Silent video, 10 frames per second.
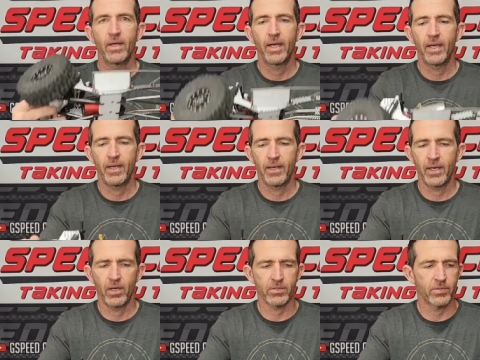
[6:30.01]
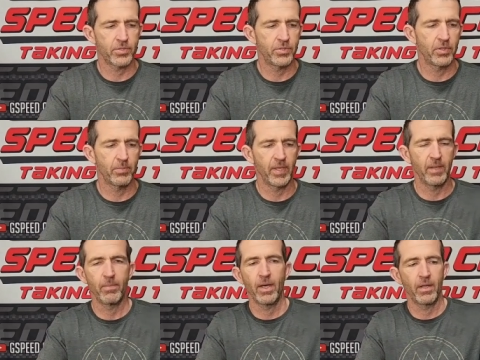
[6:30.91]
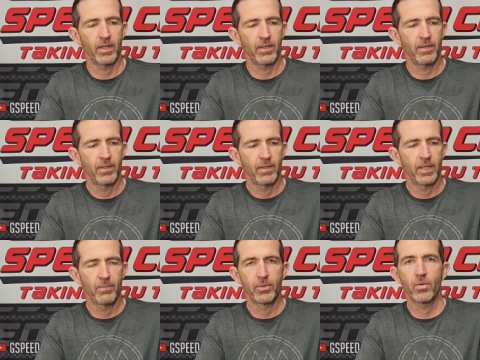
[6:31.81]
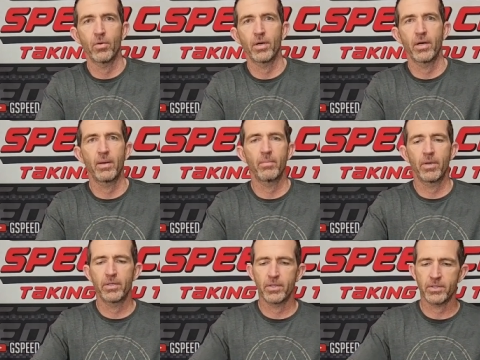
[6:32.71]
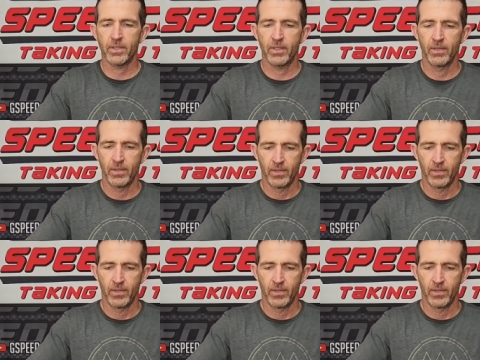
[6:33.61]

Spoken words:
And I'd also shoot them an email and give them your order number just to